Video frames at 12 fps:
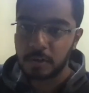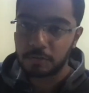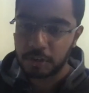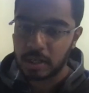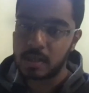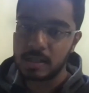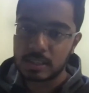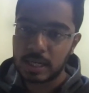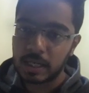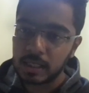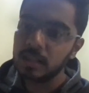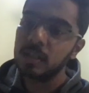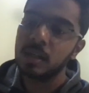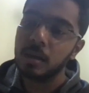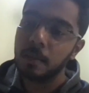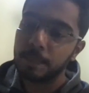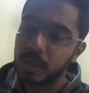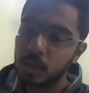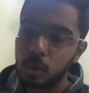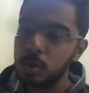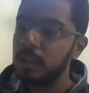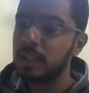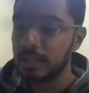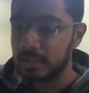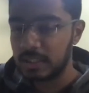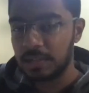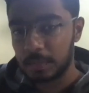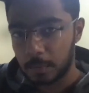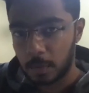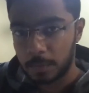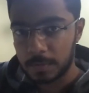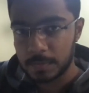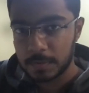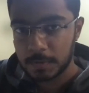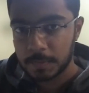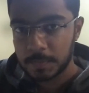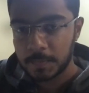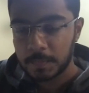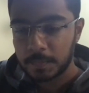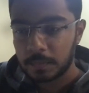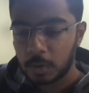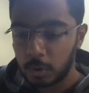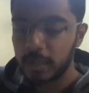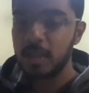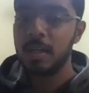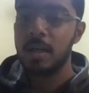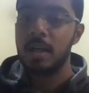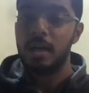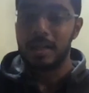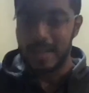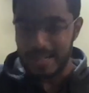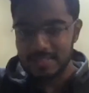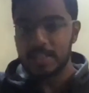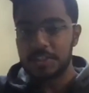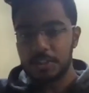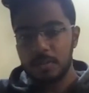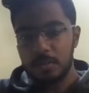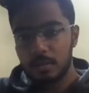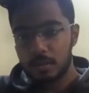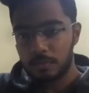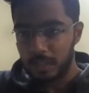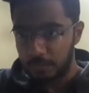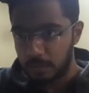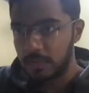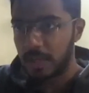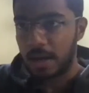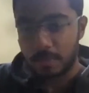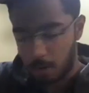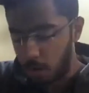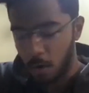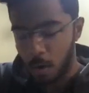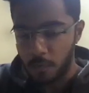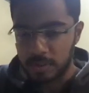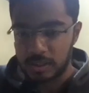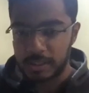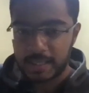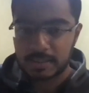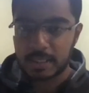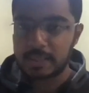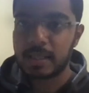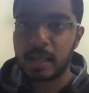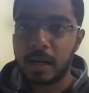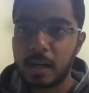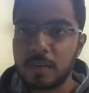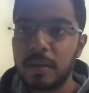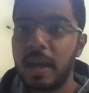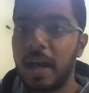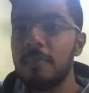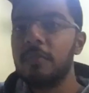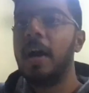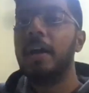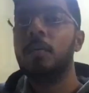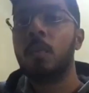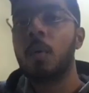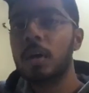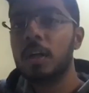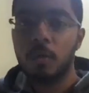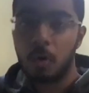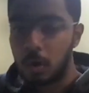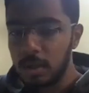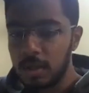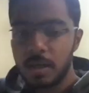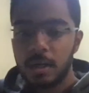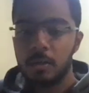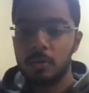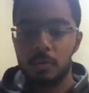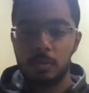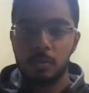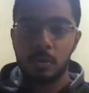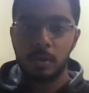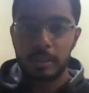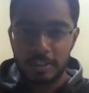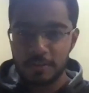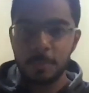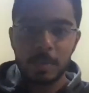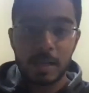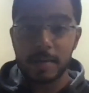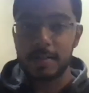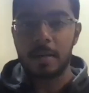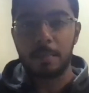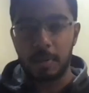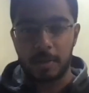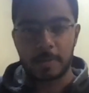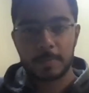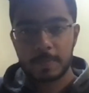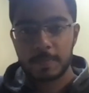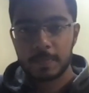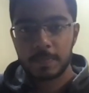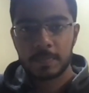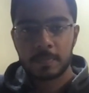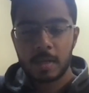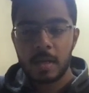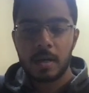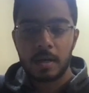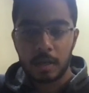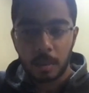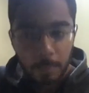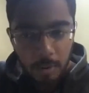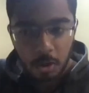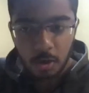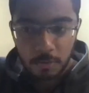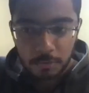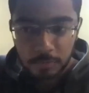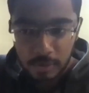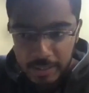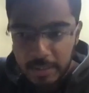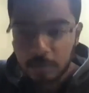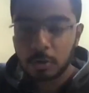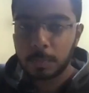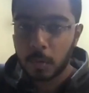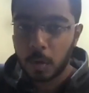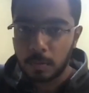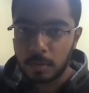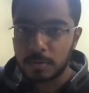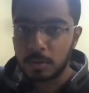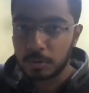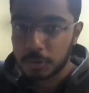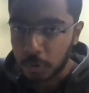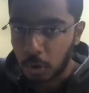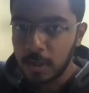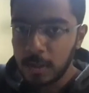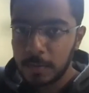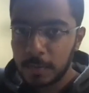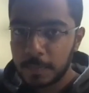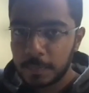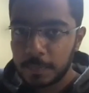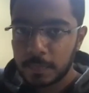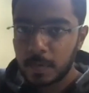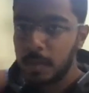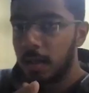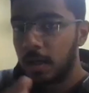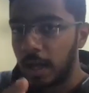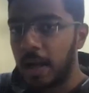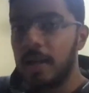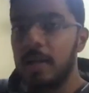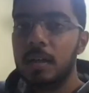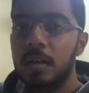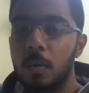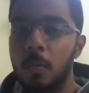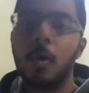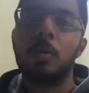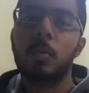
a fair understanding. Pick only easy level problems. Okay, next session, whenever we have, obviously next Saturday we have, I want you all to give me a number of lead code problems you solved, and what